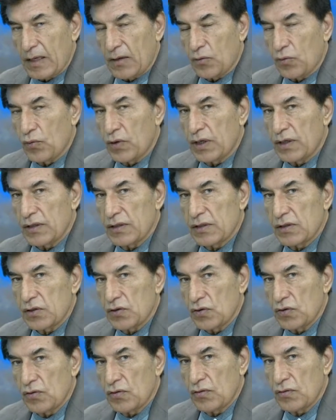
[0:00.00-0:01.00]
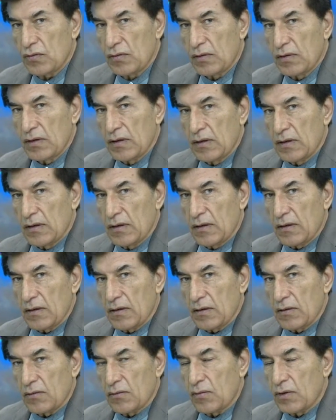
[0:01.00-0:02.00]
whereas you
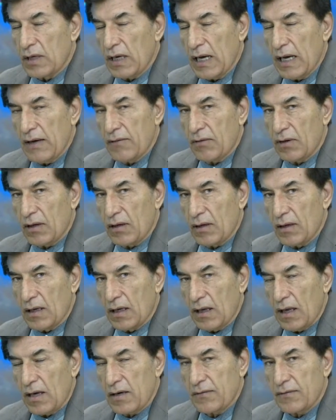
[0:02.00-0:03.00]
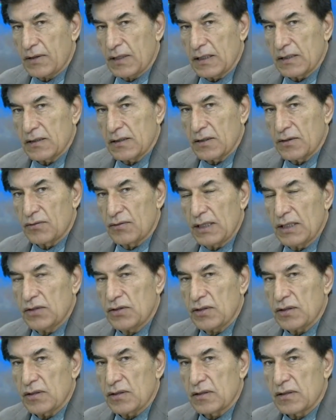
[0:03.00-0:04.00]
would have a, a lot of
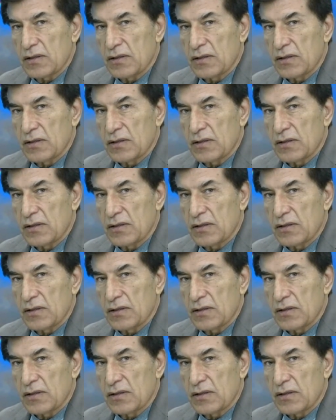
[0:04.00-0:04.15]
considerations